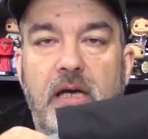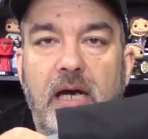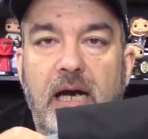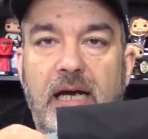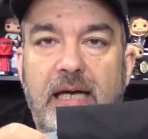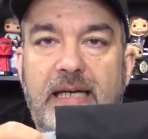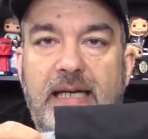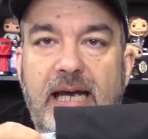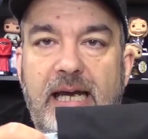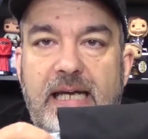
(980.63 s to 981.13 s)

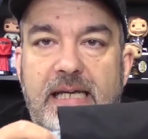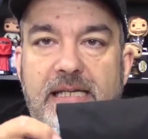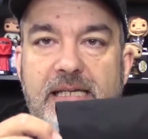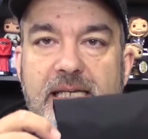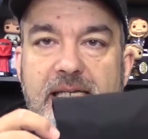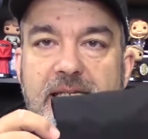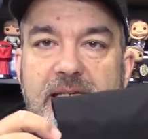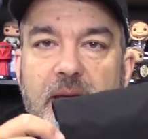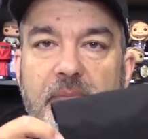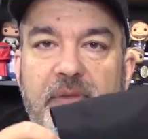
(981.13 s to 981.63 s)
Again, is
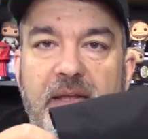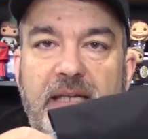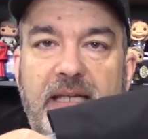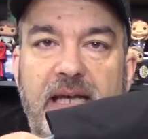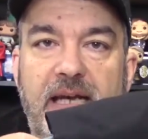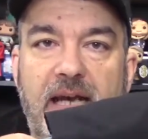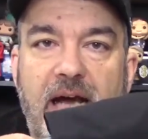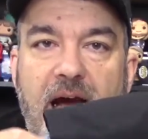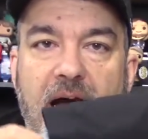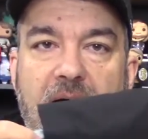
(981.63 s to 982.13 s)
it something
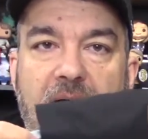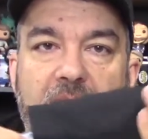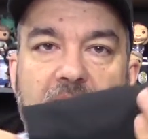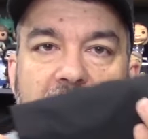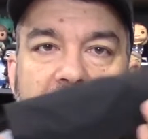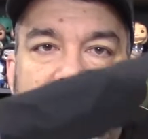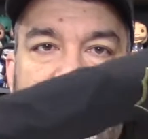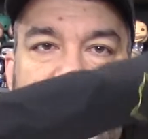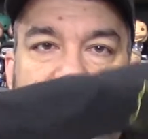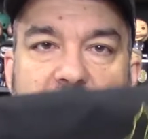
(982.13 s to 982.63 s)
that
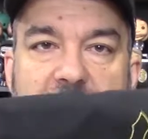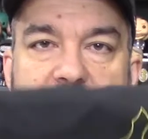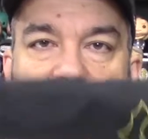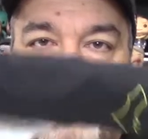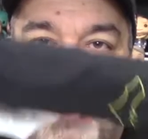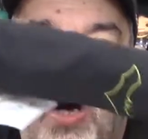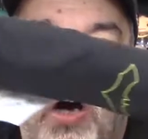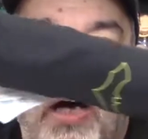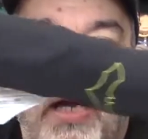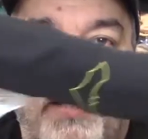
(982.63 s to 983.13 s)
if I
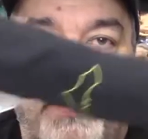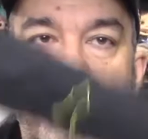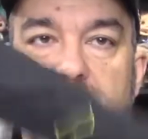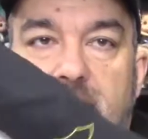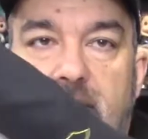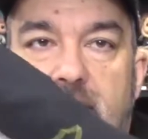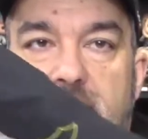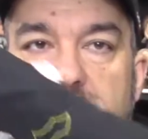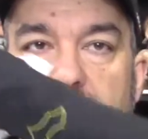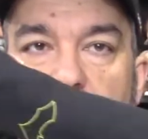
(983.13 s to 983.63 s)
saw
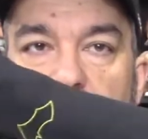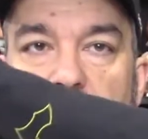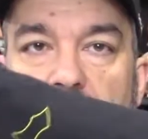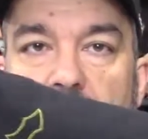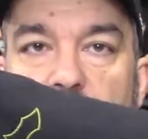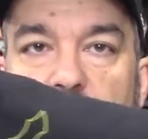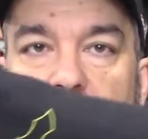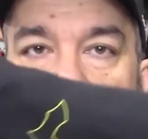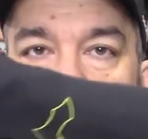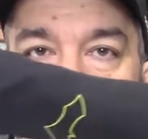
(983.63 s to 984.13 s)
it
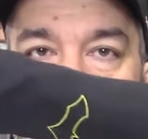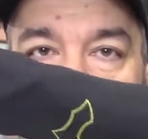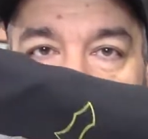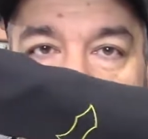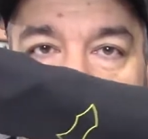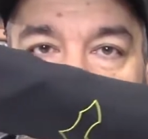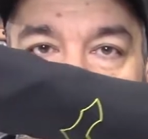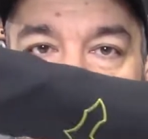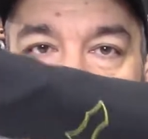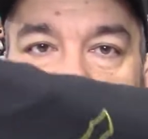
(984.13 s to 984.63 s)
somewhere, would I pay
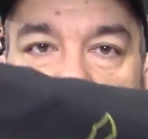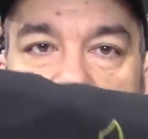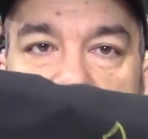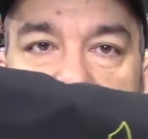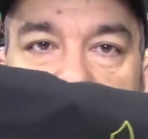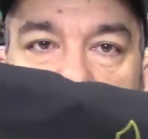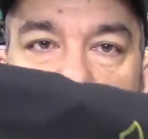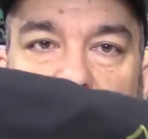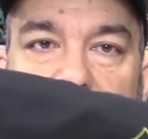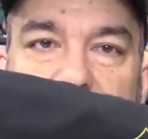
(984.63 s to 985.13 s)
50 bucks
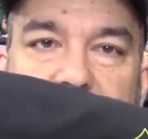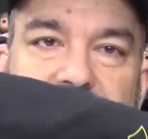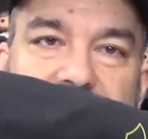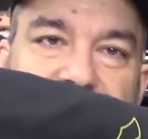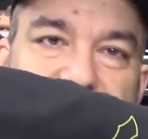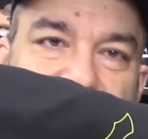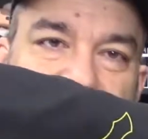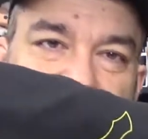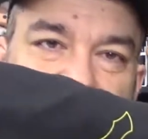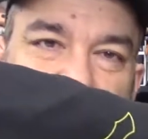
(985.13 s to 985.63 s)
for it?
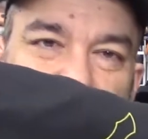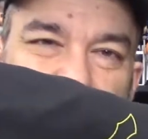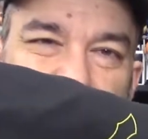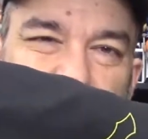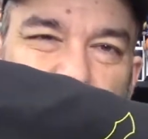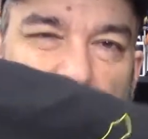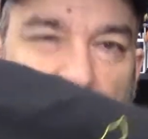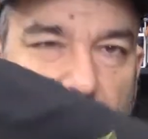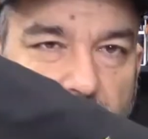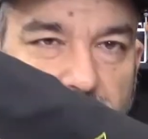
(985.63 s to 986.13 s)

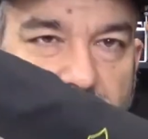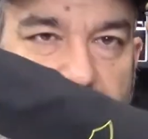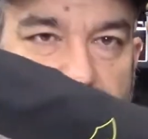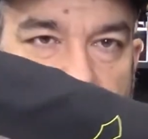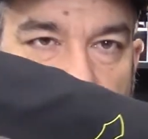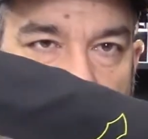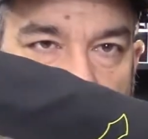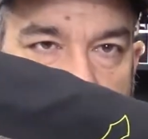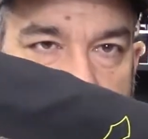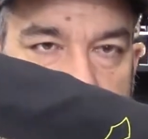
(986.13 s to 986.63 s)
Probably
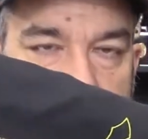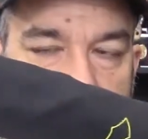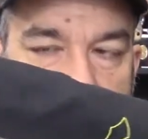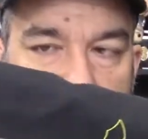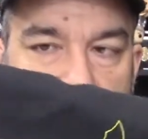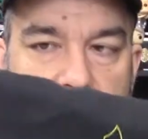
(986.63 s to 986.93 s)
not.